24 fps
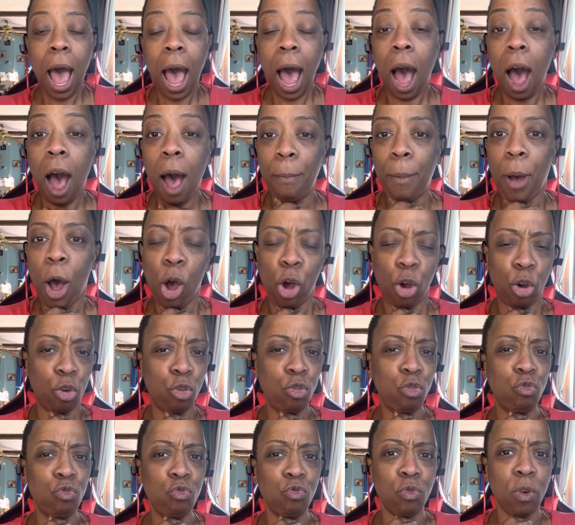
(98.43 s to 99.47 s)
Um,
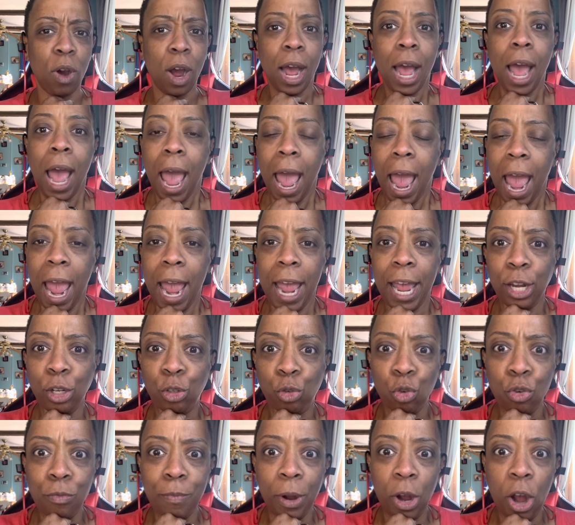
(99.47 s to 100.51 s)
ooh,
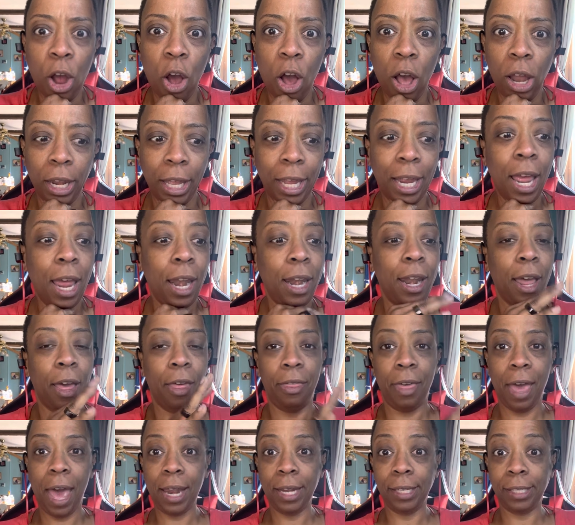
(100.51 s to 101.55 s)
Andrew McCauley. Now,
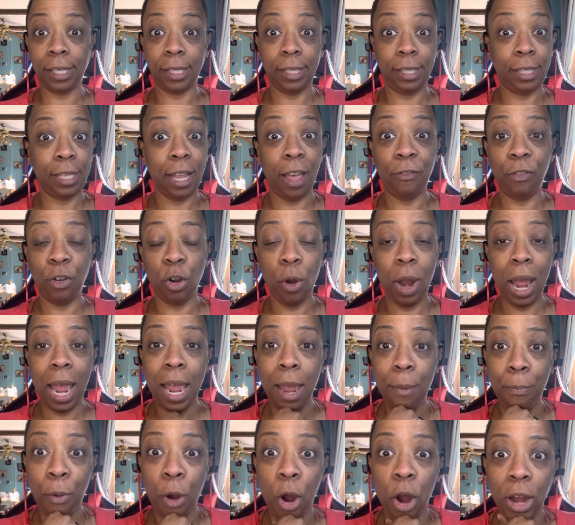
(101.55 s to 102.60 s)
that is a seven or
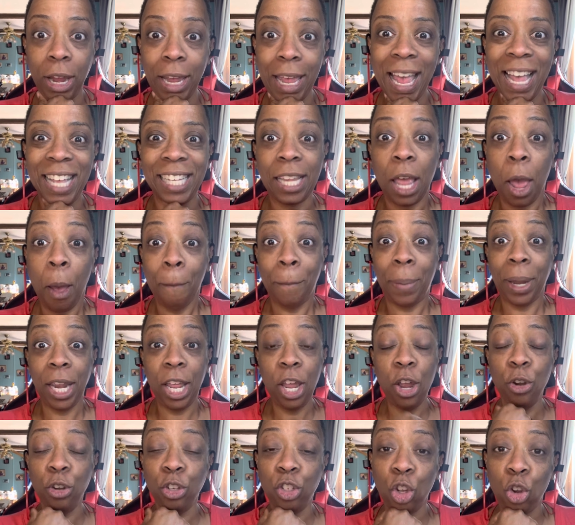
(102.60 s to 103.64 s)
eight-part case. But
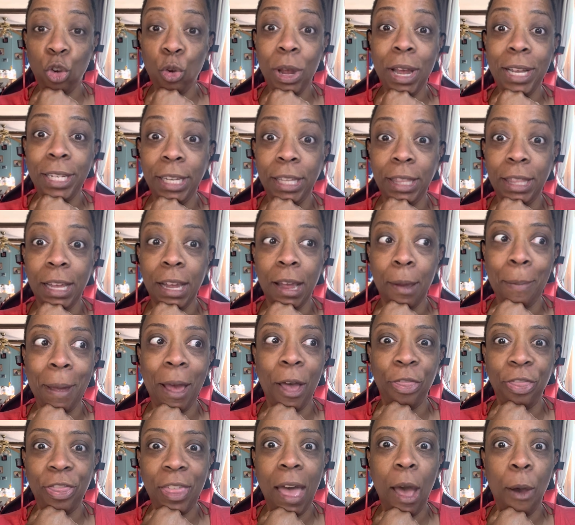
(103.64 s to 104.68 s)
here's the crazy thing
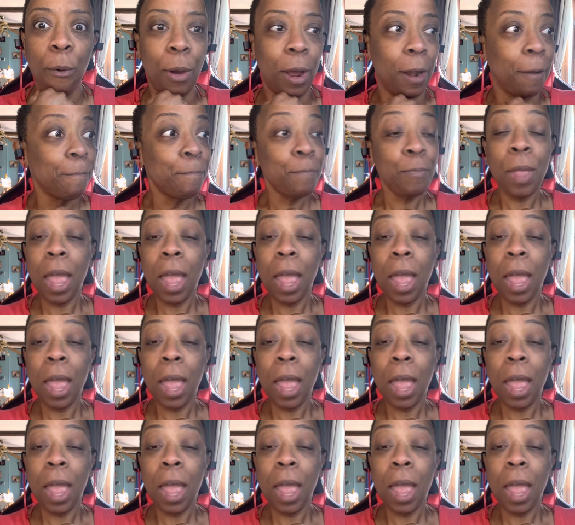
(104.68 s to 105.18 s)
about that one.